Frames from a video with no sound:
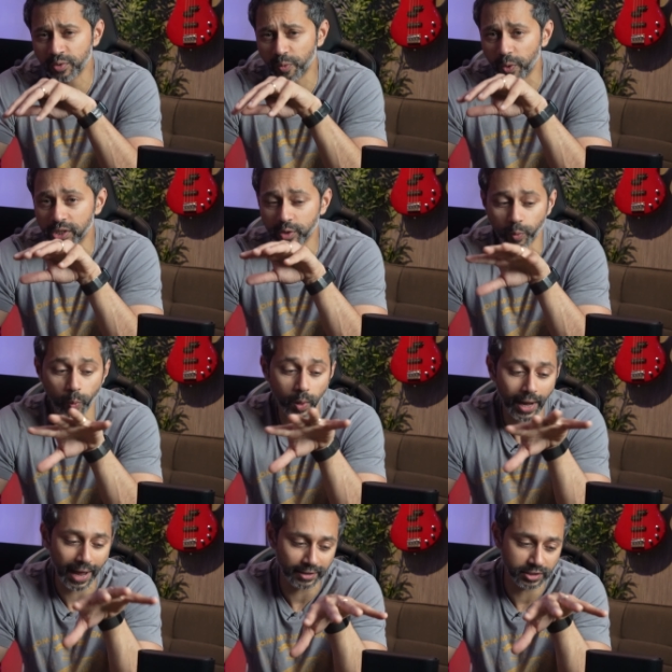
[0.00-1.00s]
which
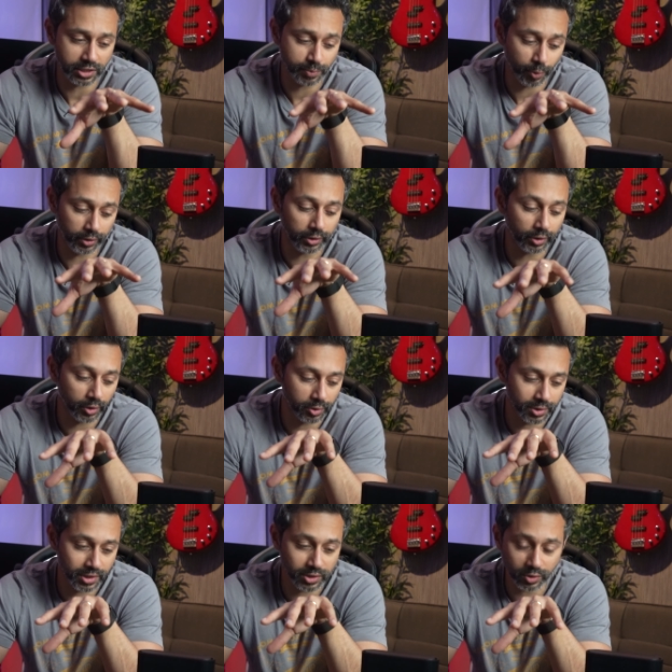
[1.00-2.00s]
access point you're
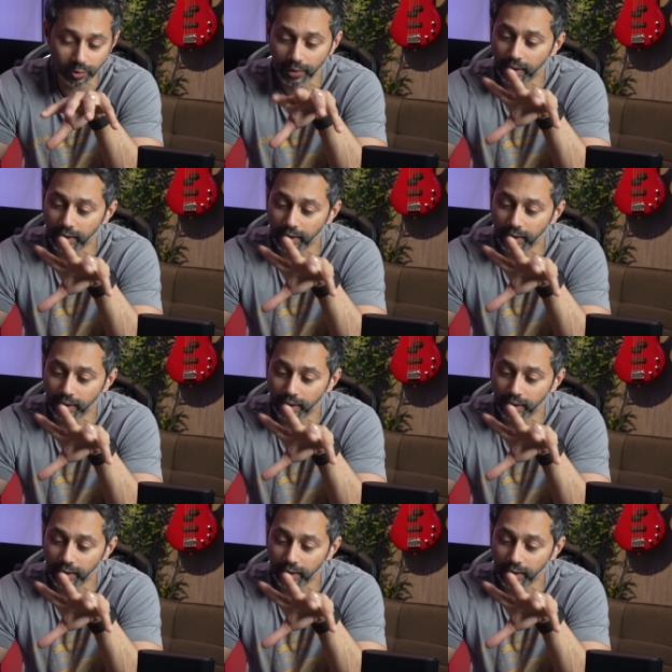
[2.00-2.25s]
closest to,